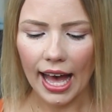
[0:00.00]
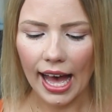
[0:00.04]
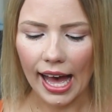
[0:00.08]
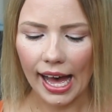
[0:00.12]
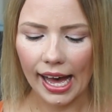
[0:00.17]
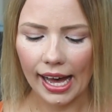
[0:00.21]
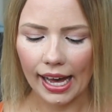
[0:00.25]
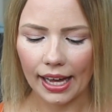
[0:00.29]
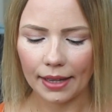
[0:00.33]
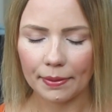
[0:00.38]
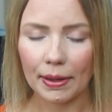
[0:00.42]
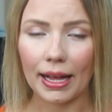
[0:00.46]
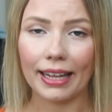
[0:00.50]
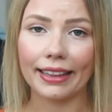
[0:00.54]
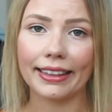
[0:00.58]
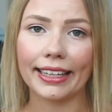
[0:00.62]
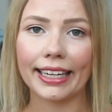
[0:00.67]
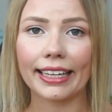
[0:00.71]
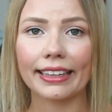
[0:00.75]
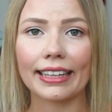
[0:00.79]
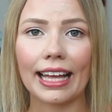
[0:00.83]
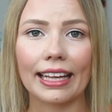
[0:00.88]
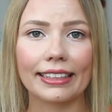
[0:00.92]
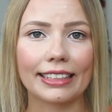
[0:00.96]
And I'll
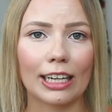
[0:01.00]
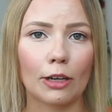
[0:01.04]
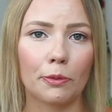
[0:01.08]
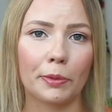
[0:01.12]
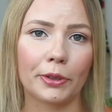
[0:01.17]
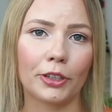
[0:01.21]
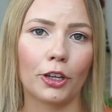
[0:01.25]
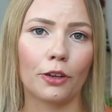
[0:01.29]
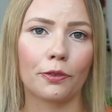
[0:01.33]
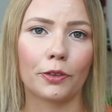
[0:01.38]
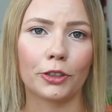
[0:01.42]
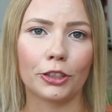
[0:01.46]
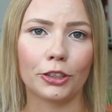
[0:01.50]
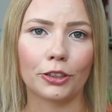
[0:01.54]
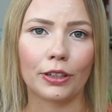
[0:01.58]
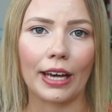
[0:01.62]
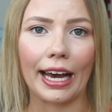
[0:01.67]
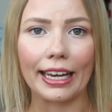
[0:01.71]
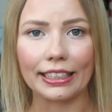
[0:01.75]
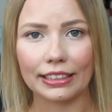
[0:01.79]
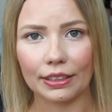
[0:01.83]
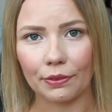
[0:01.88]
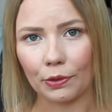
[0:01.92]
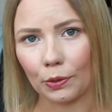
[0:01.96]
link that down below for you
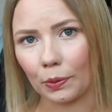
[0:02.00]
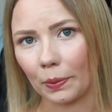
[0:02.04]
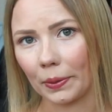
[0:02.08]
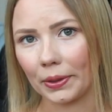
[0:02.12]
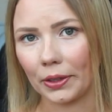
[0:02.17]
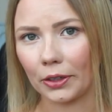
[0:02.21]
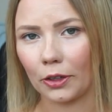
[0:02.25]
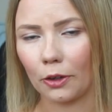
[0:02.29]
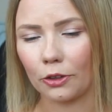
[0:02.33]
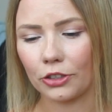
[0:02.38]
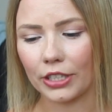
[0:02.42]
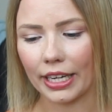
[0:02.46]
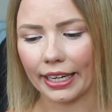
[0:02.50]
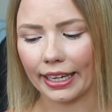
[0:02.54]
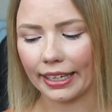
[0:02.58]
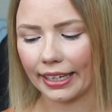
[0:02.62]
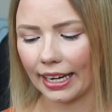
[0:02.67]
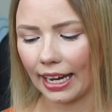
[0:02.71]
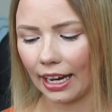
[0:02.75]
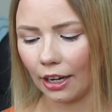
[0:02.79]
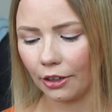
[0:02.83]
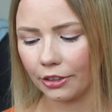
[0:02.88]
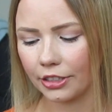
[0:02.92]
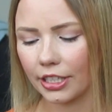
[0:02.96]
guys if you want to go check it
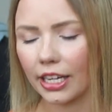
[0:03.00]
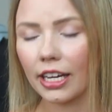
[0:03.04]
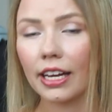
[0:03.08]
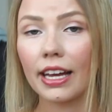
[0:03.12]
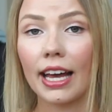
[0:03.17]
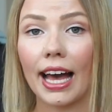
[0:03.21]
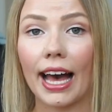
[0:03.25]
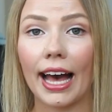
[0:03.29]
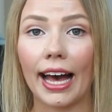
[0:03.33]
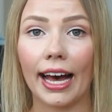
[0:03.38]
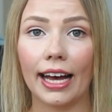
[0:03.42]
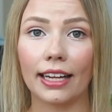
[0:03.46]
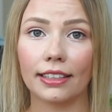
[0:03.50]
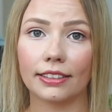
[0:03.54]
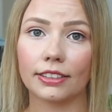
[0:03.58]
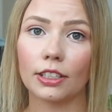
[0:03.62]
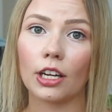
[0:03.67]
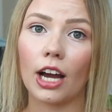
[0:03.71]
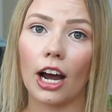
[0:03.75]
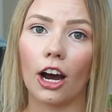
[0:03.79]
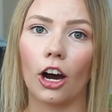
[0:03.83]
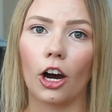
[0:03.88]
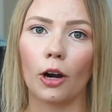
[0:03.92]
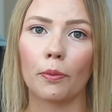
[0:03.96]
out. And
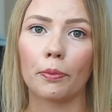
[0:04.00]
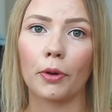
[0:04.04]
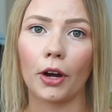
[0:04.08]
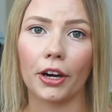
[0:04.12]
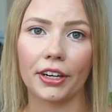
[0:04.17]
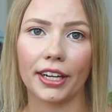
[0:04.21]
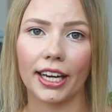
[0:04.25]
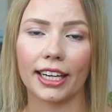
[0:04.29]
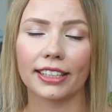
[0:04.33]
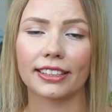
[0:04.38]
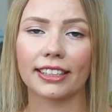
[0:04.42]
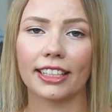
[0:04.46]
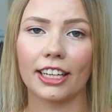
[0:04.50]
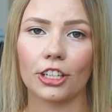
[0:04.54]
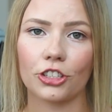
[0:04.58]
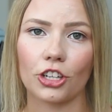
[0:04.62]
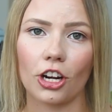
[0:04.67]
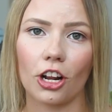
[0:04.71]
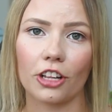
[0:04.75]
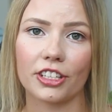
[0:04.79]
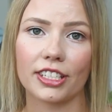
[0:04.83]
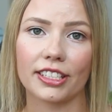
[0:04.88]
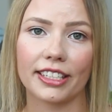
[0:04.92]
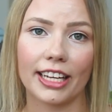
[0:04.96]
our products,
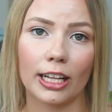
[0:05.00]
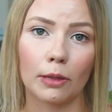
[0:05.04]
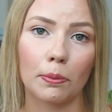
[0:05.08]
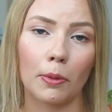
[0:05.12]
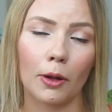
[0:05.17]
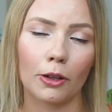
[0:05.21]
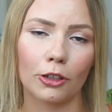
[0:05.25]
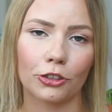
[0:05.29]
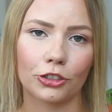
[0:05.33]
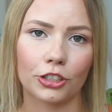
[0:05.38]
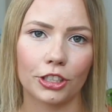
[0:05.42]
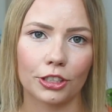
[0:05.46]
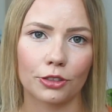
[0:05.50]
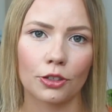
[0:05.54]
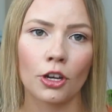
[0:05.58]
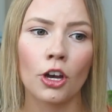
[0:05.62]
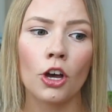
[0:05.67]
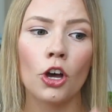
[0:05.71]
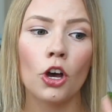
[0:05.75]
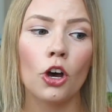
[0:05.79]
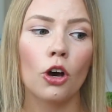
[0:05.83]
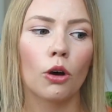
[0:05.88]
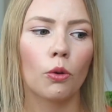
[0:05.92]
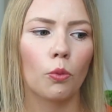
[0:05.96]
kia.c.lindroos nail polishes,
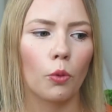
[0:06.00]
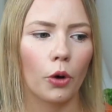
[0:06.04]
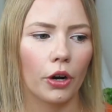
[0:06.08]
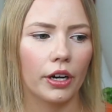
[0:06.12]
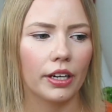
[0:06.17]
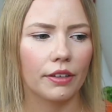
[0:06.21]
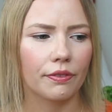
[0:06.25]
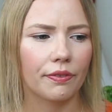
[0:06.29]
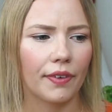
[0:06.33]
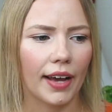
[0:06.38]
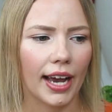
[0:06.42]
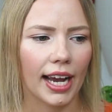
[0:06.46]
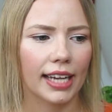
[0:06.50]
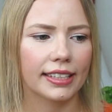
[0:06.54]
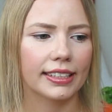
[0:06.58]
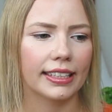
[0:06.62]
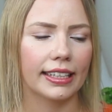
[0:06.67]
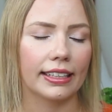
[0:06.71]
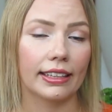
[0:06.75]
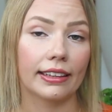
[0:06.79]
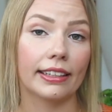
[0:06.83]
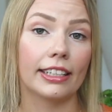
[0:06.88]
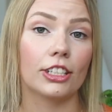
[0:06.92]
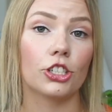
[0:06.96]
were in
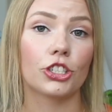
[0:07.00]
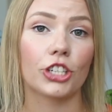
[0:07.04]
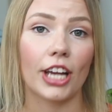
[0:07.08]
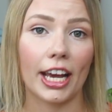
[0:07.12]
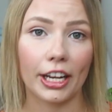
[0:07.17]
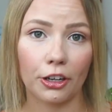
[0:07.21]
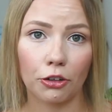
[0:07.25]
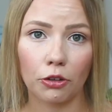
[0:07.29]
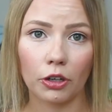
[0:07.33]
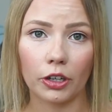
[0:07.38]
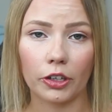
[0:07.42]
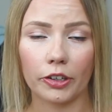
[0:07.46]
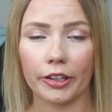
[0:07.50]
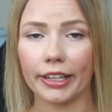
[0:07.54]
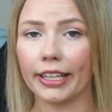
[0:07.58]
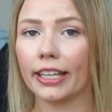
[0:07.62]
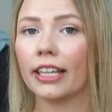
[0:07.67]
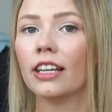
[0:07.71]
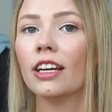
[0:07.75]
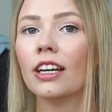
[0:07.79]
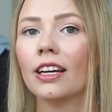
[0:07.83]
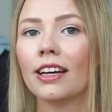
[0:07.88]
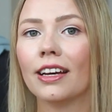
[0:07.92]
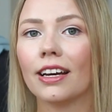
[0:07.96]
fact in the
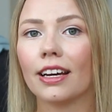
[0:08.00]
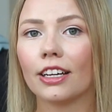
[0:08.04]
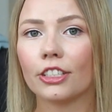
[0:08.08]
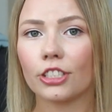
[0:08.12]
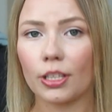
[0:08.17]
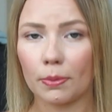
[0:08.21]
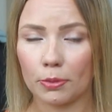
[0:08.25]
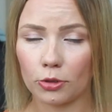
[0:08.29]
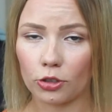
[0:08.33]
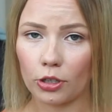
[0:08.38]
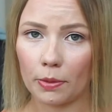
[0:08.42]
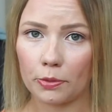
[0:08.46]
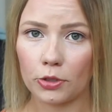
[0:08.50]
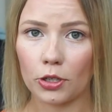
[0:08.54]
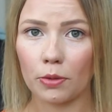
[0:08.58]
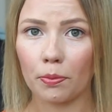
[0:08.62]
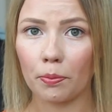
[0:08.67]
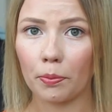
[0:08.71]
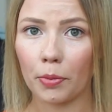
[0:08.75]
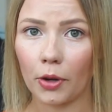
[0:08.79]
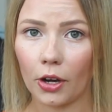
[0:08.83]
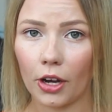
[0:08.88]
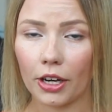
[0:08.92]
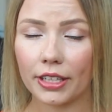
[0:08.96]
January
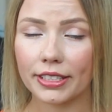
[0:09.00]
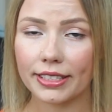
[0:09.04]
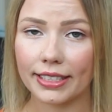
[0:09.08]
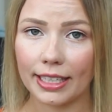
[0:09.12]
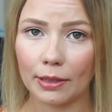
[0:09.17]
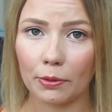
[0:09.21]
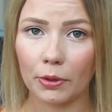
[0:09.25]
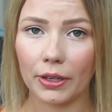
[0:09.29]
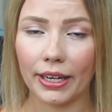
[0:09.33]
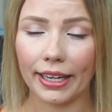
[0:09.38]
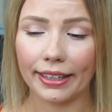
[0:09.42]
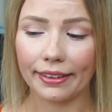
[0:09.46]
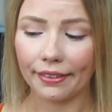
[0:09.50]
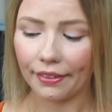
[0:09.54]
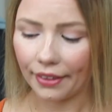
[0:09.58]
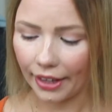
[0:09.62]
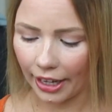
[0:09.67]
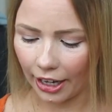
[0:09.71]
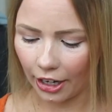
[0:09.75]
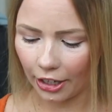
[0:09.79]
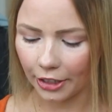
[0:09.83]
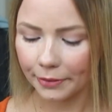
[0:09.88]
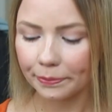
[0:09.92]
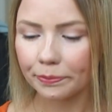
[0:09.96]
subscription box. They were in
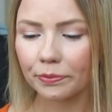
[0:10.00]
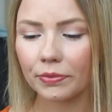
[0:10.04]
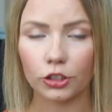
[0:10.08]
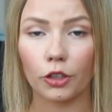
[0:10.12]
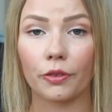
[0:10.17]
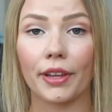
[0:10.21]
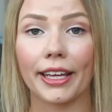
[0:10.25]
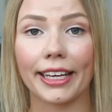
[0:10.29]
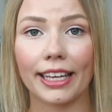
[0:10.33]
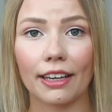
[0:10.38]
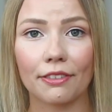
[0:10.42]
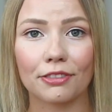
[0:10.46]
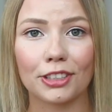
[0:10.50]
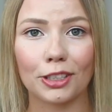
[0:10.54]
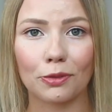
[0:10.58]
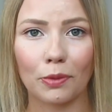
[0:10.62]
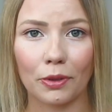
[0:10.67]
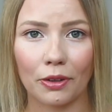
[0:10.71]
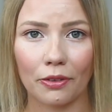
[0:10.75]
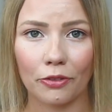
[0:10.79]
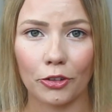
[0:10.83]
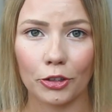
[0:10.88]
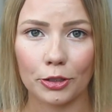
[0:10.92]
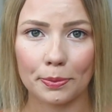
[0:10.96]
there, so they gifted
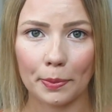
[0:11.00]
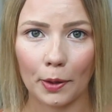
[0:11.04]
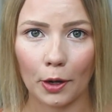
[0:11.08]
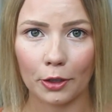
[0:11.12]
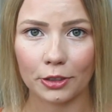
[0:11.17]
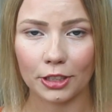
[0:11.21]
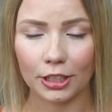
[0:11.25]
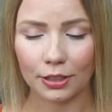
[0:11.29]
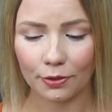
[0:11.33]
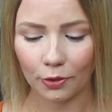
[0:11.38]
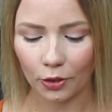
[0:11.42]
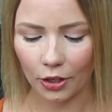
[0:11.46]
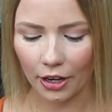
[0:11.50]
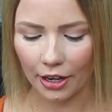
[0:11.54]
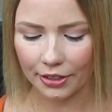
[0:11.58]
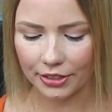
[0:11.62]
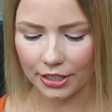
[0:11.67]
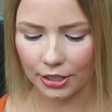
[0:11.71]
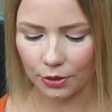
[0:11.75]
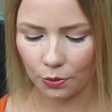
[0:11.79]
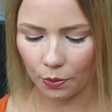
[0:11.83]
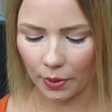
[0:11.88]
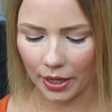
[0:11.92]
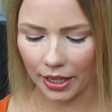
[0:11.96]
one of those boxes for
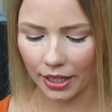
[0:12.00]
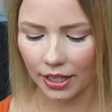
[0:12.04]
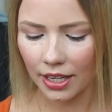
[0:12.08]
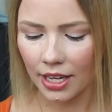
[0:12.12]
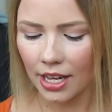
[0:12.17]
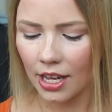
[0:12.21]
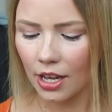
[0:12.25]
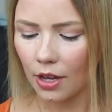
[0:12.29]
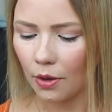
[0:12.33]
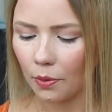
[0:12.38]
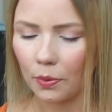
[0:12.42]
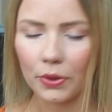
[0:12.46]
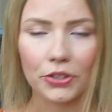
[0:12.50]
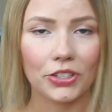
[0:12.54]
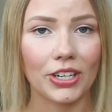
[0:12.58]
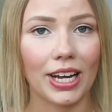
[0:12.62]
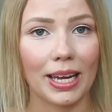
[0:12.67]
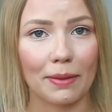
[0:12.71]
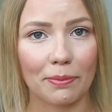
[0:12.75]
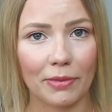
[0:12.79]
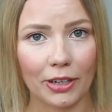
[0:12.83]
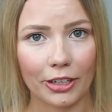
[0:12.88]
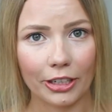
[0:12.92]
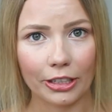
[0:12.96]
us as well, which
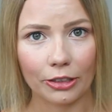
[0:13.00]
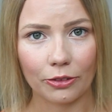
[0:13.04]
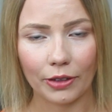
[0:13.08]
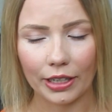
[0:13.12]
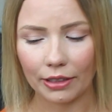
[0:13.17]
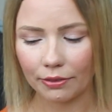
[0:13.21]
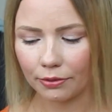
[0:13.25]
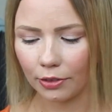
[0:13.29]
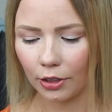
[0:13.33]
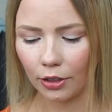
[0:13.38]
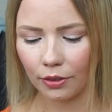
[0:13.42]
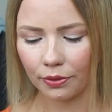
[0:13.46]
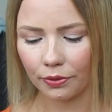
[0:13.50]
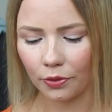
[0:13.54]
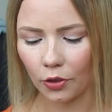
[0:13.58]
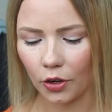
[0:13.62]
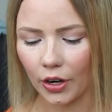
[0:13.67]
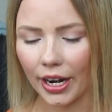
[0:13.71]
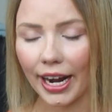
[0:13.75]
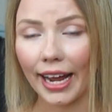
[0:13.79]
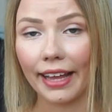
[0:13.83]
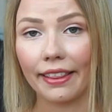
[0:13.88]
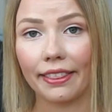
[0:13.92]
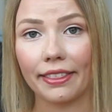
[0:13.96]
I'm very grateful
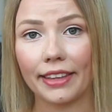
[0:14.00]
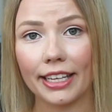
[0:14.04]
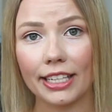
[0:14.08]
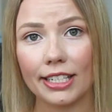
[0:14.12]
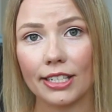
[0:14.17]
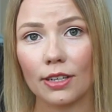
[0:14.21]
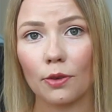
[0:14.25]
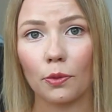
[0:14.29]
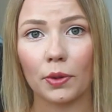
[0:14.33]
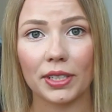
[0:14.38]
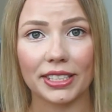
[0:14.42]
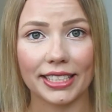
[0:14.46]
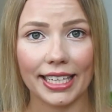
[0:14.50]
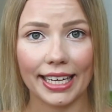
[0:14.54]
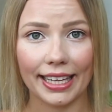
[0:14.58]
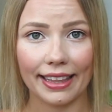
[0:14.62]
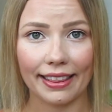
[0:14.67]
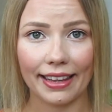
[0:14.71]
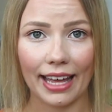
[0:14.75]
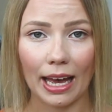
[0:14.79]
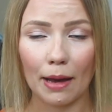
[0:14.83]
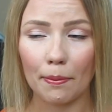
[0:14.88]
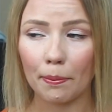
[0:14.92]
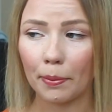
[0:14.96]
for. And this was
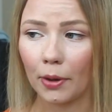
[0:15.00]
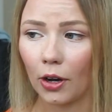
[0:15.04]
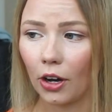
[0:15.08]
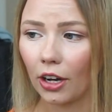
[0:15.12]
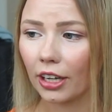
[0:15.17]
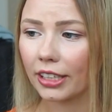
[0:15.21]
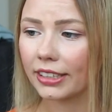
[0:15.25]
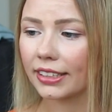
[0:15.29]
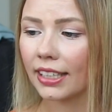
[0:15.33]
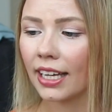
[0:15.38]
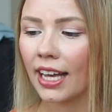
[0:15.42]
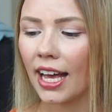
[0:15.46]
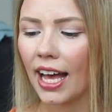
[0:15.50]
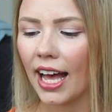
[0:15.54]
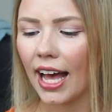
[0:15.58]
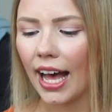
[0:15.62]
in that box.